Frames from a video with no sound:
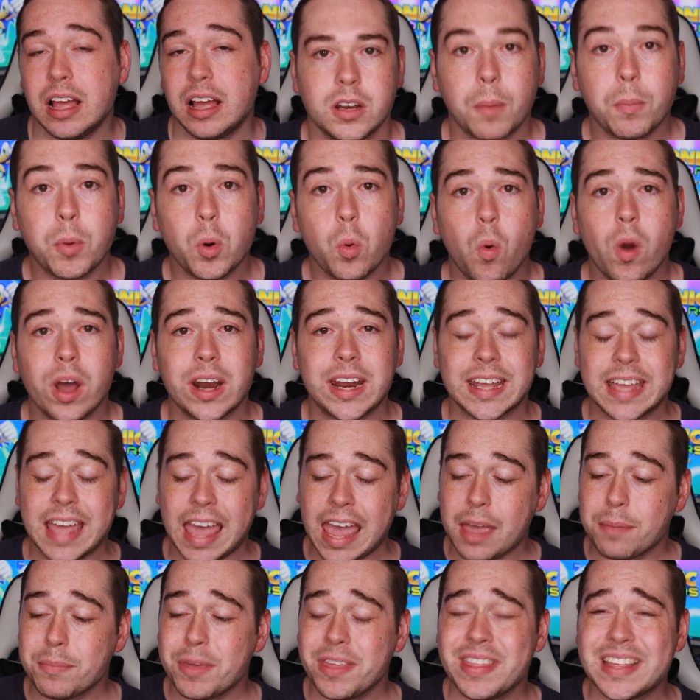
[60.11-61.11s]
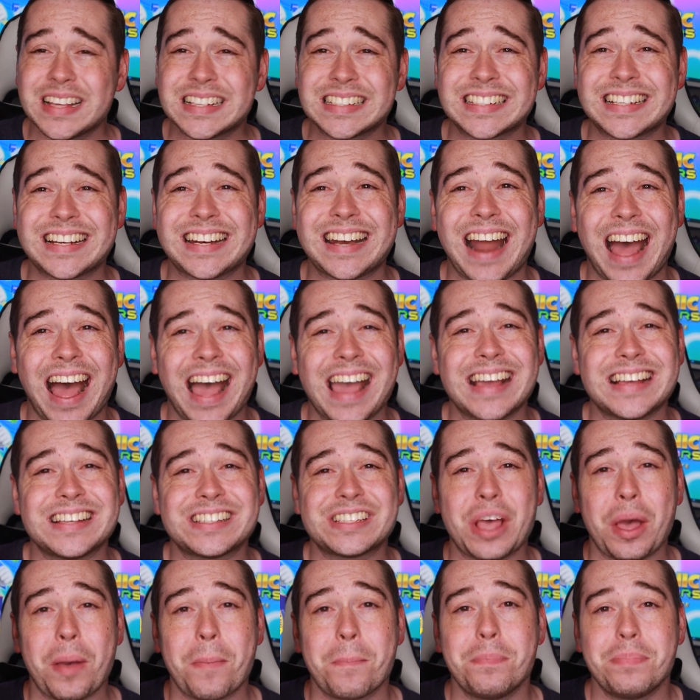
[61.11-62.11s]
Number one, it came in this
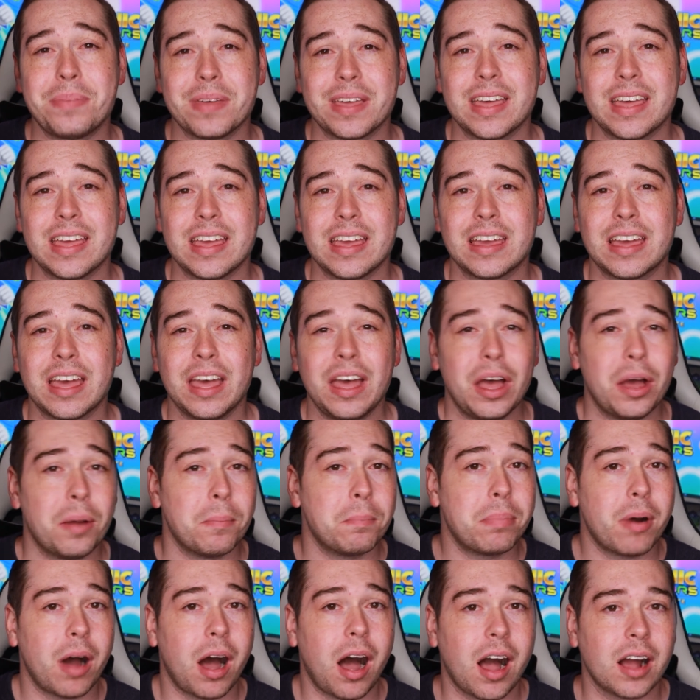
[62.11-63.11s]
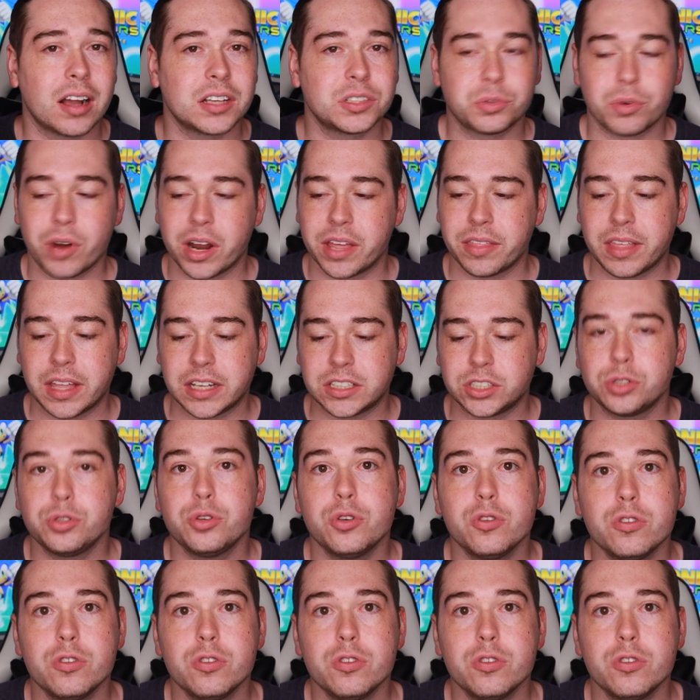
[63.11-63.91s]
nice big box, right? That's